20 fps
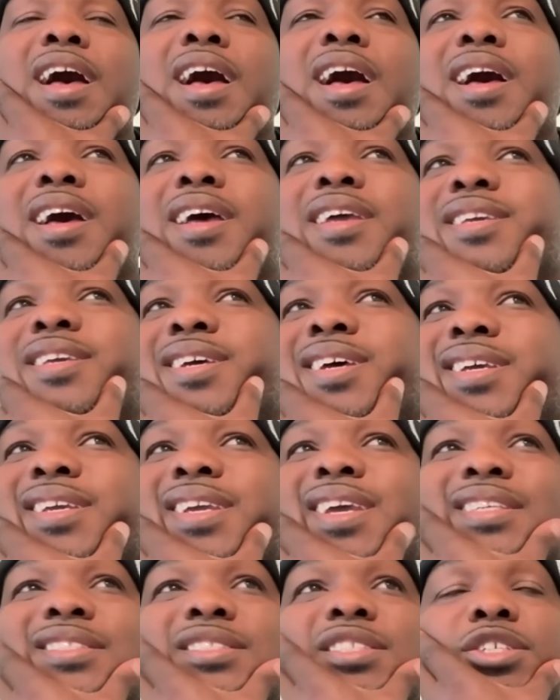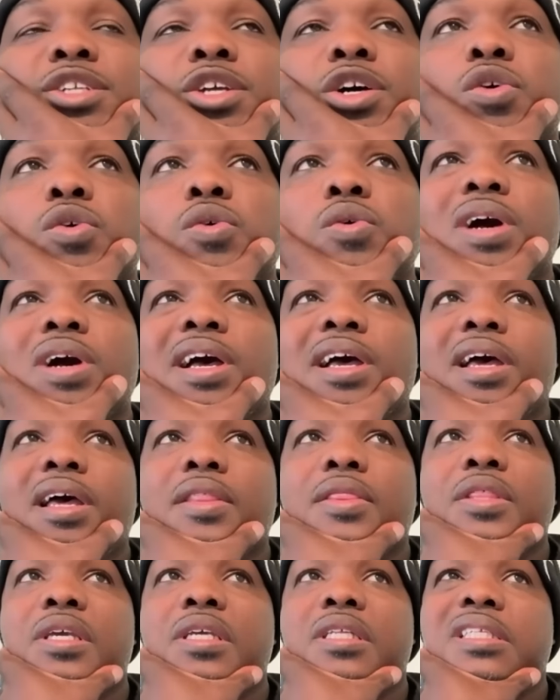I yeah, yes and no. I
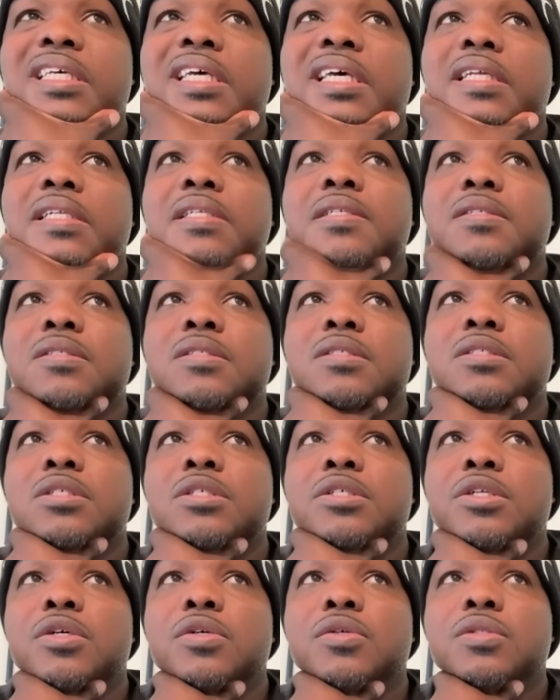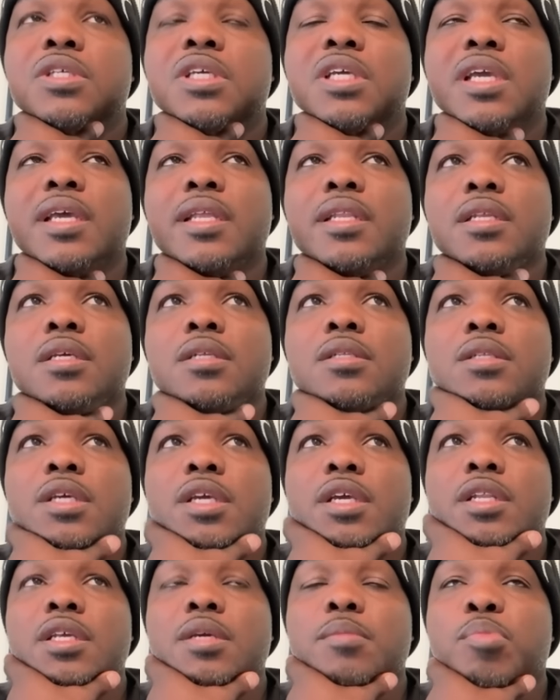think that, you know, the
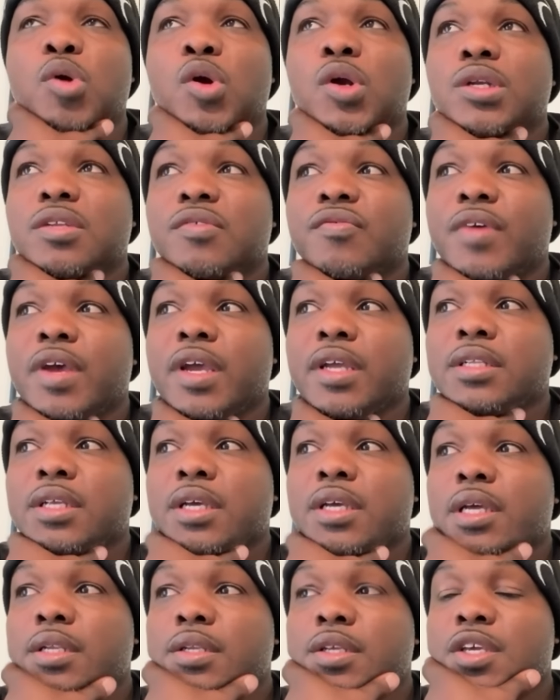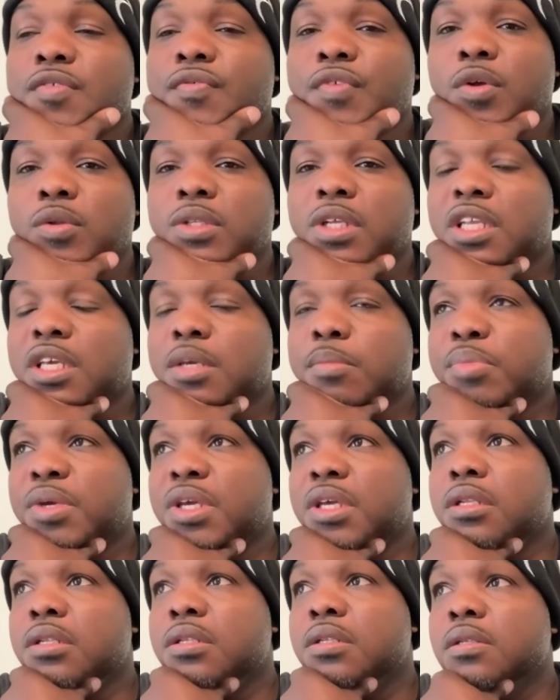ending part, the fact that he felt that he
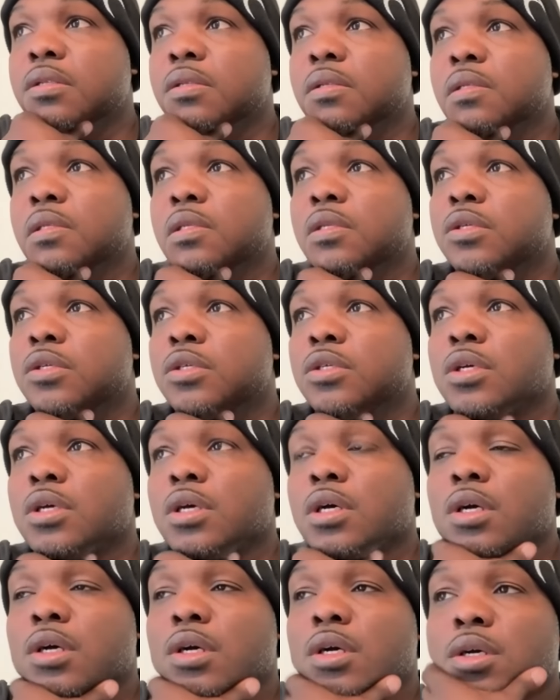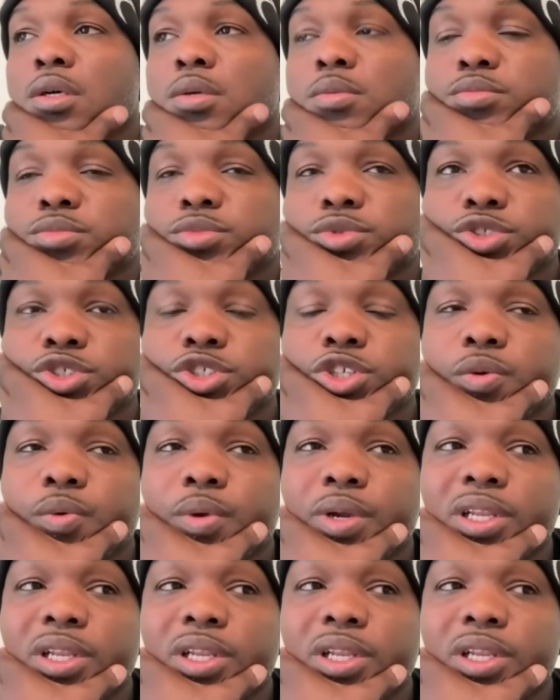beat Sugar Ray